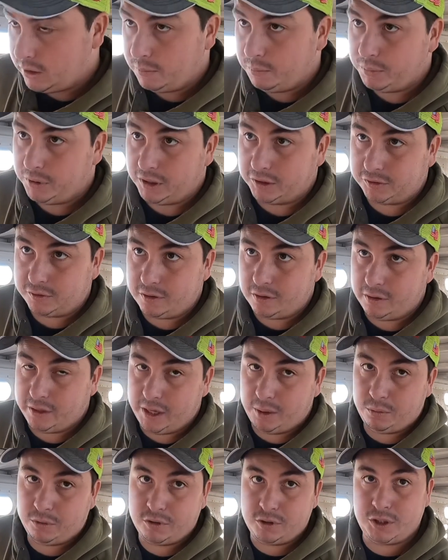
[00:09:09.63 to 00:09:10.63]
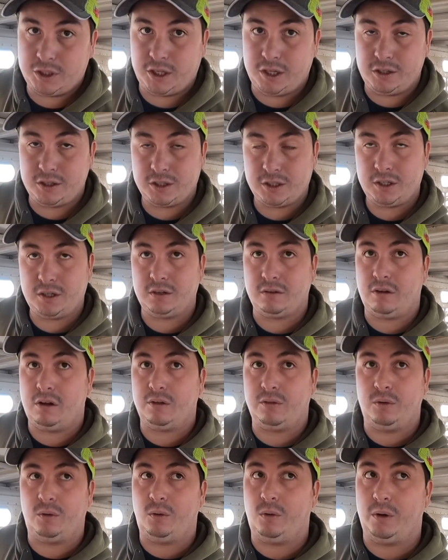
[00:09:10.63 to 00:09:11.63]
Plus the labor to change it and all
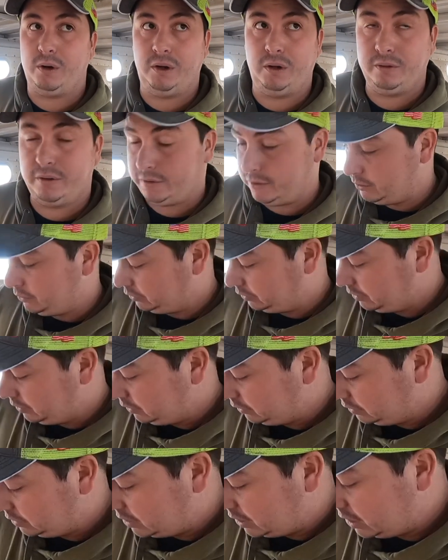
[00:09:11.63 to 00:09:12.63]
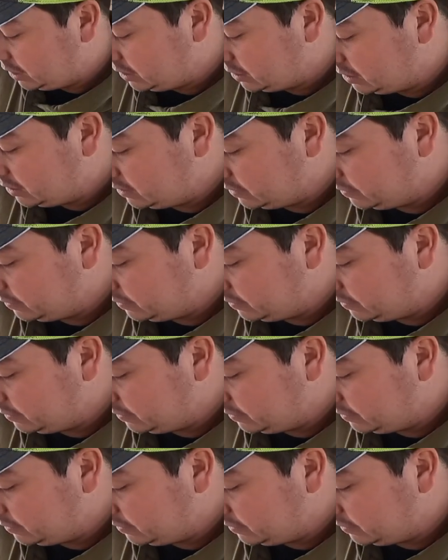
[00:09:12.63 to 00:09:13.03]
the oil that those things take.